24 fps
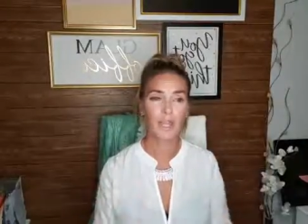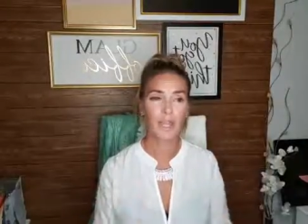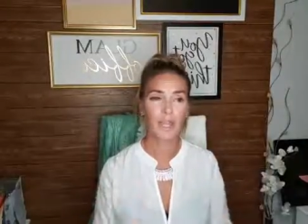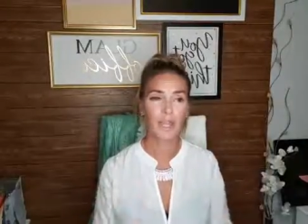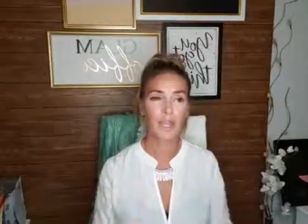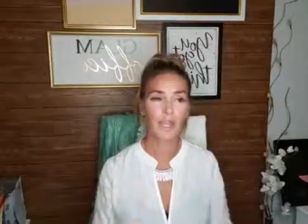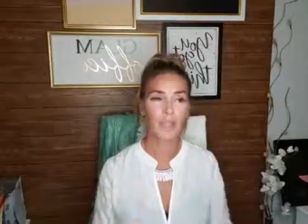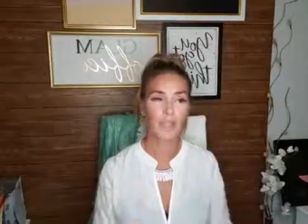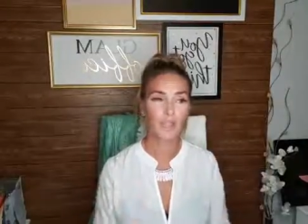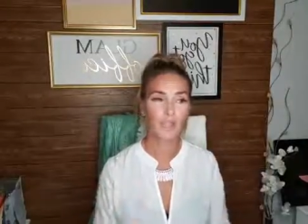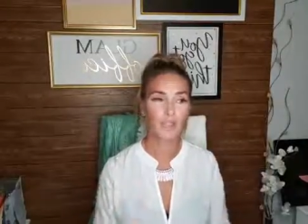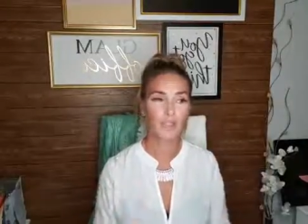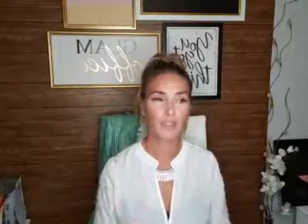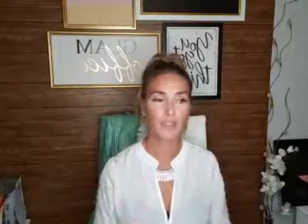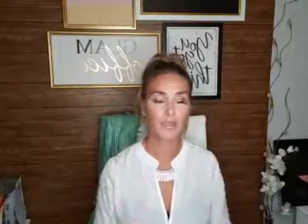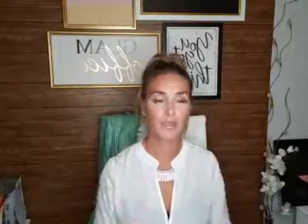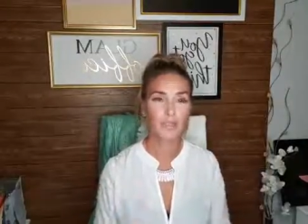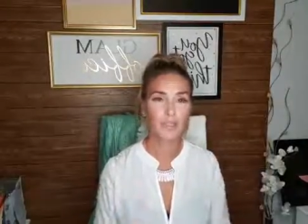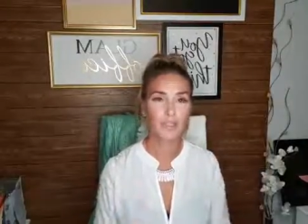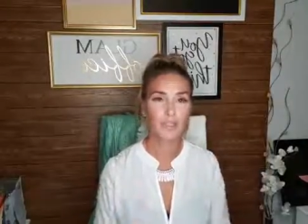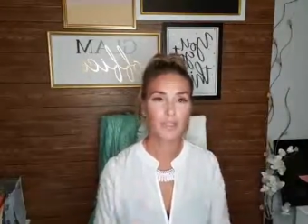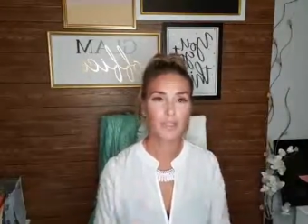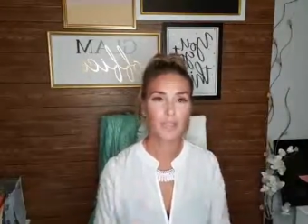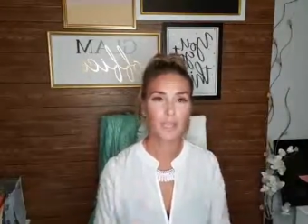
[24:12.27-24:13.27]
And you
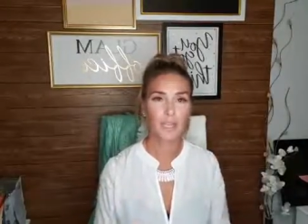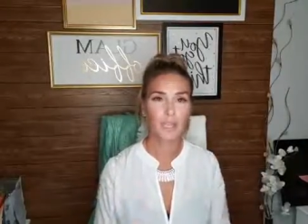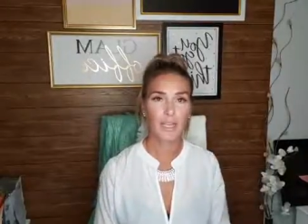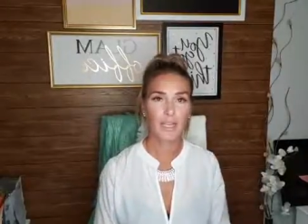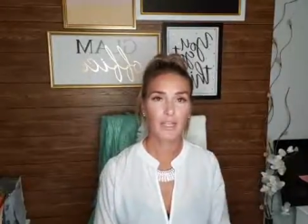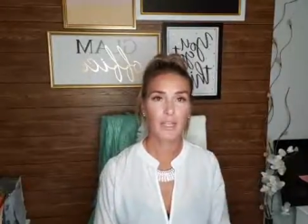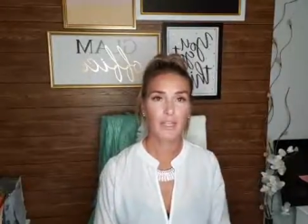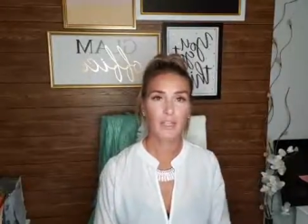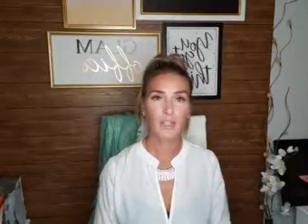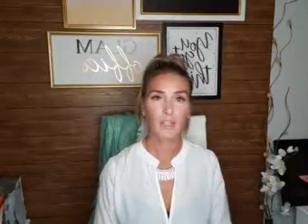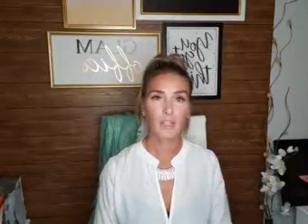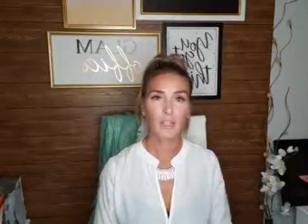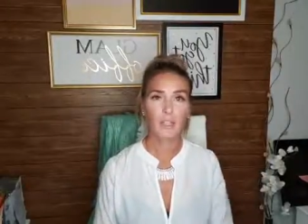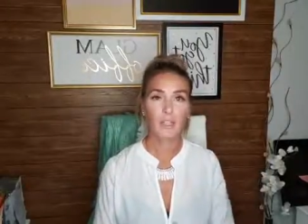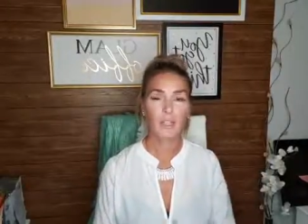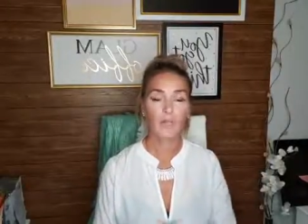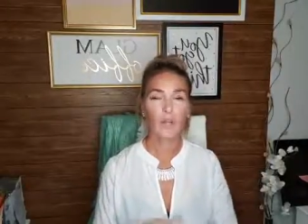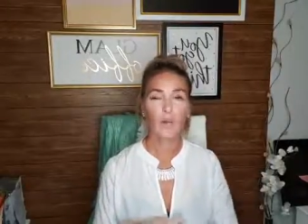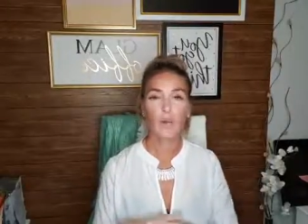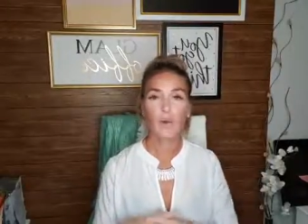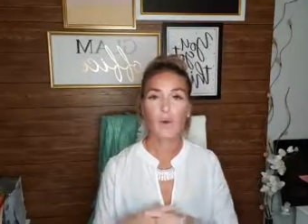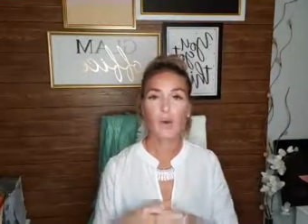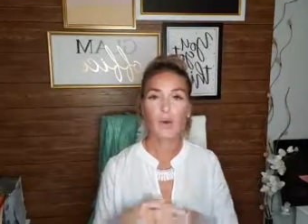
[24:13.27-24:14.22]
can say, you know,